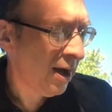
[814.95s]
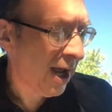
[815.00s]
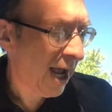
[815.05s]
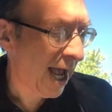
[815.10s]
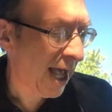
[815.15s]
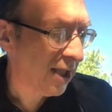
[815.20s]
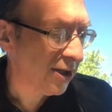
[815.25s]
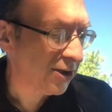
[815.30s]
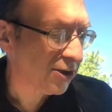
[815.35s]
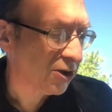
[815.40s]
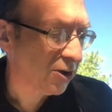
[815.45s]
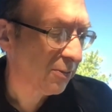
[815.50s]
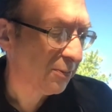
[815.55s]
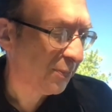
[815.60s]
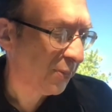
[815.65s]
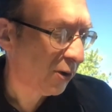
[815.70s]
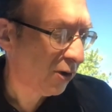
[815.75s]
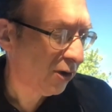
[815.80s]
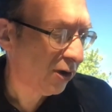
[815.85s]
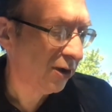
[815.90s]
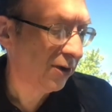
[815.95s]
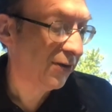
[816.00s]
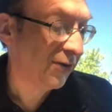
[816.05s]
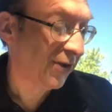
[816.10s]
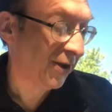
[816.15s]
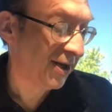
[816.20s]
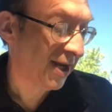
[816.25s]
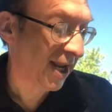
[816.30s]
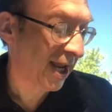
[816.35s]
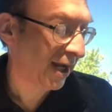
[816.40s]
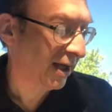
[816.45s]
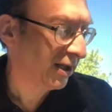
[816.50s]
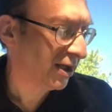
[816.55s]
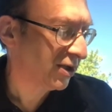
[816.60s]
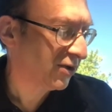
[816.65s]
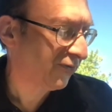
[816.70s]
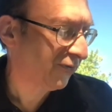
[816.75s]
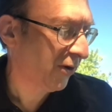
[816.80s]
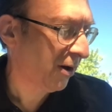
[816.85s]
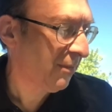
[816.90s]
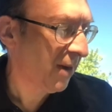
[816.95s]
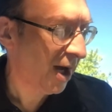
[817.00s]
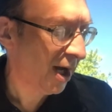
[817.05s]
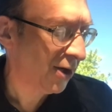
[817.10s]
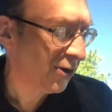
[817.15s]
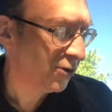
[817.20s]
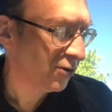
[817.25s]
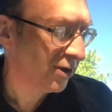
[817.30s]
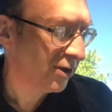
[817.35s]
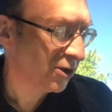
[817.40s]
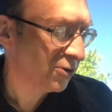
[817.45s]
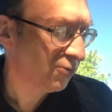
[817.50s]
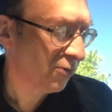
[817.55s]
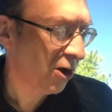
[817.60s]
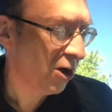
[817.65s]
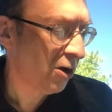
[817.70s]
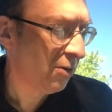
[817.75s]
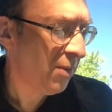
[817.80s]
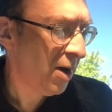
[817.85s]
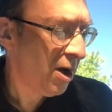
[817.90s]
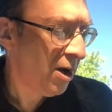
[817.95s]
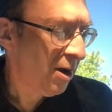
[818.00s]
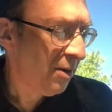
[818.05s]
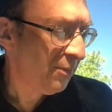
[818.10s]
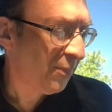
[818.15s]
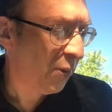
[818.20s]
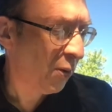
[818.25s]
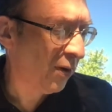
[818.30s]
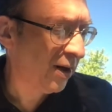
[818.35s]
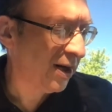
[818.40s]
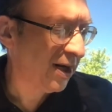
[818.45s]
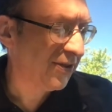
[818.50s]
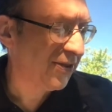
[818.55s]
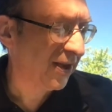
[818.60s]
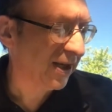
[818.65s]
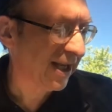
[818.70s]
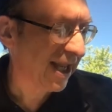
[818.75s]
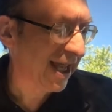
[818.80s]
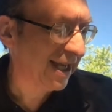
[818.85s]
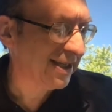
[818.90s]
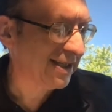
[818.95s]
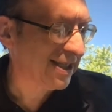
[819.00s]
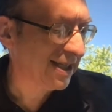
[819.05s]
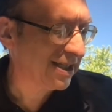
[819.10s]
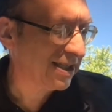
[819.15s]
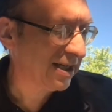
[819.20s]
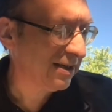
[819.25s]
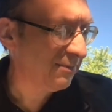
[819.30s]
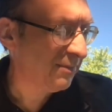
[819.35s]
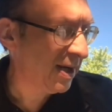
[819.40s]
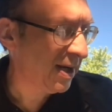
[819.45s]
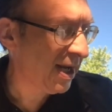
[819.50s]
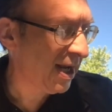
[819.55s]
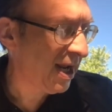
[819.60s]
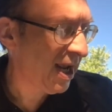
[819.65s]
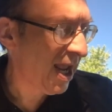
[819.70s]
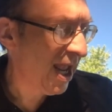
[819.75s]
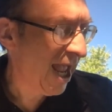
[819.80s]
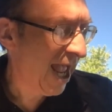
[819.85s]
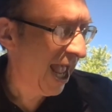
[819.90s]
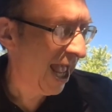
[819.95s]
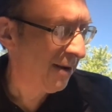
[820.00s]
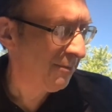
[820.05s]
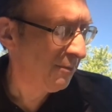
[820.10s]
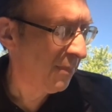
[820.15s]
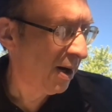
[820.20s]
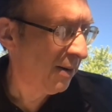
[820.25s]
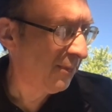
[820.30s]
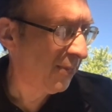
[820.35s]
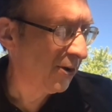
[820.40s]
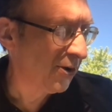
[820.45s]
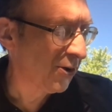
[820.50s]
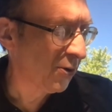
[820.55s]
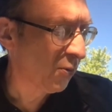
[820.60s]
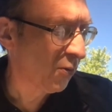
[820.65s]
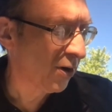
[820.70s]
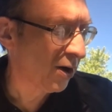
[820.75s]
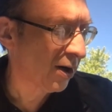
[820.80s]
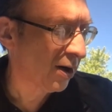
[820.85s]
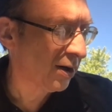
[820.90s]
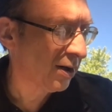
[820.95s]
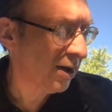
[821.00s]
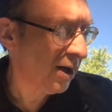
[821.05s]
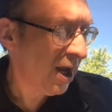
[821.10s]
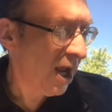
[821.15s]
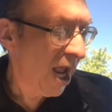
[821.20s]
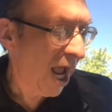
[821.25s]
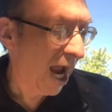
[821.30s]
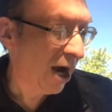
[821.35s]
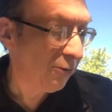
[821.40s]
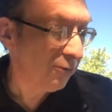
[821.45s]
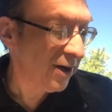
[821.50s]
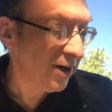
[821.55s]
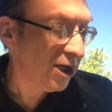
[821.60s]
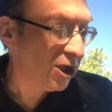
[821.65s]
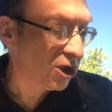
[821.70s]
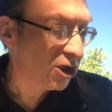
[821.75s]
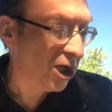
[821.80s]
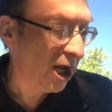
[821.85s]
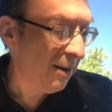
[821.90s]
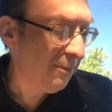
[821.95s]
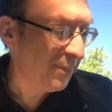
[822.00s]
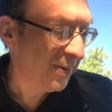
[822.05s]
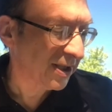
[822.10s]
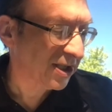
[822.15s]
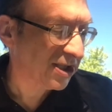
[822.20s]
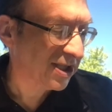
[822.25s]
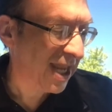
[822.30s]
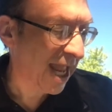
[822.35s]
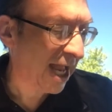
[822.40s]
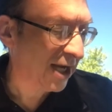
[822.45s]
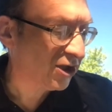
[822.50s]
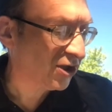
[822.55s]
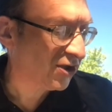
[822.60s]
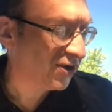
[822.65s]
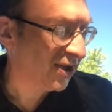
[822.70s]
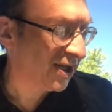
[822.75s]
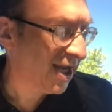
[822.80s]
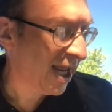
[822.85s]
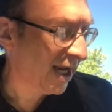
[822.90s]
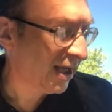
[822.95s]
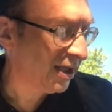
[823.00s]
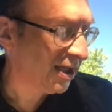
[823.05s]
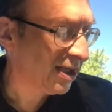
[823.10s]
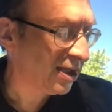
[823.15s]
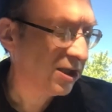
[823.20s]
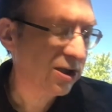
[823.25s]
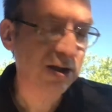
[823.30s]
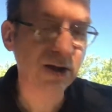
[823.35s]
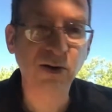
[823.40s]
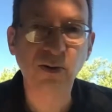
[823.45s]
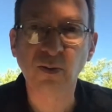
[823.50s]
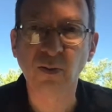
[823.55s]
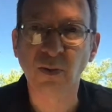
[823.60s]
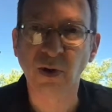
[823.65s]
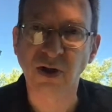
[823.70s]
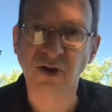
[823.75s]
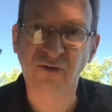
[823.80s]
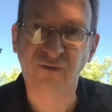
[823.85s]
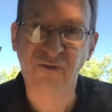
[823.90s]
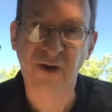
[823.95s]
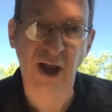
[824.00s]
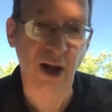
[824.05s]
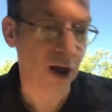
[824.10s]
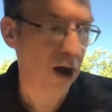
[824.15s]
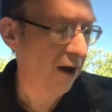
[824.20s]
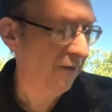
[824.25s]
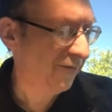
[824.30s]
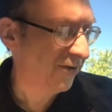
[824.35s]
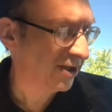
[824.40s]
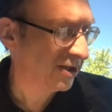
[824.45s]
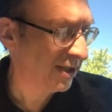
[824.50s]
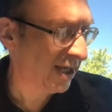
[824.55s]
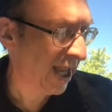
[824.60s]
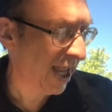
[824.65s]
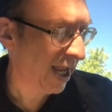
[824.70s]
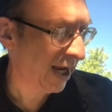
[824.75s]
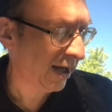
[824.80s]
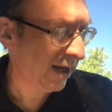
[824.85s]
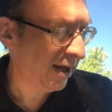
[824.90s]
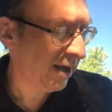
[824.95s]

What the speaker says: Alistair pulled the necklace from under his robe, pointed the lead disc at me, and mumbled a word. I reached up and snatched the necklace, which fell off his neck.